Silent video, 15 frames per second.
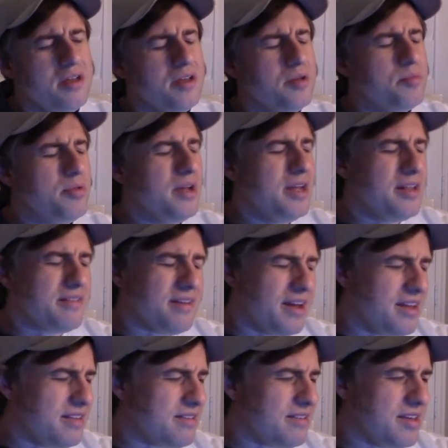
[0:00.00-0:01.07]
You're playing a
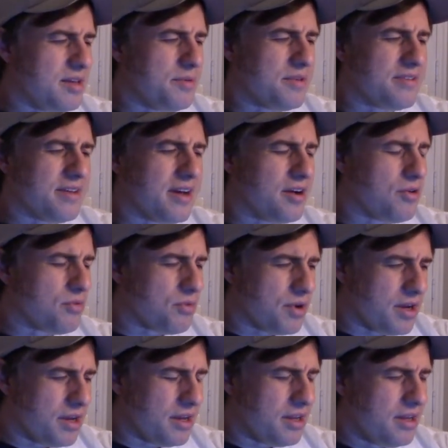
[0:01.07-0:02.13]
Titans team that's not
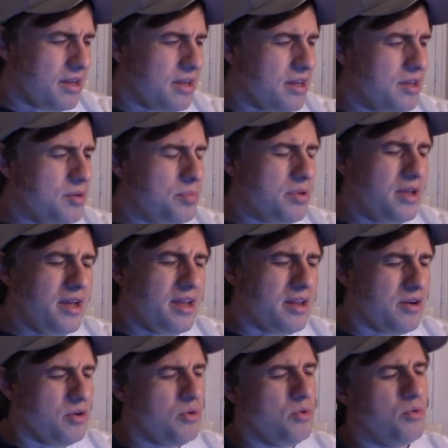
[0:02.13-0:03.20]
great. You're playing
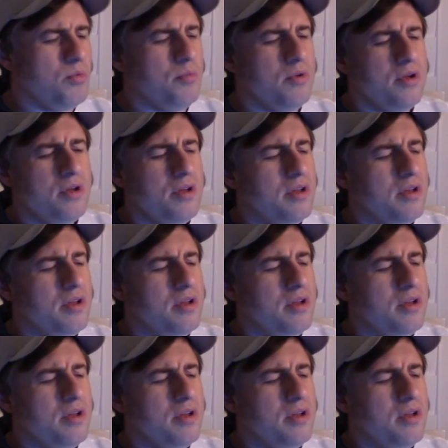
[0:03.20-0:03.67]
at home.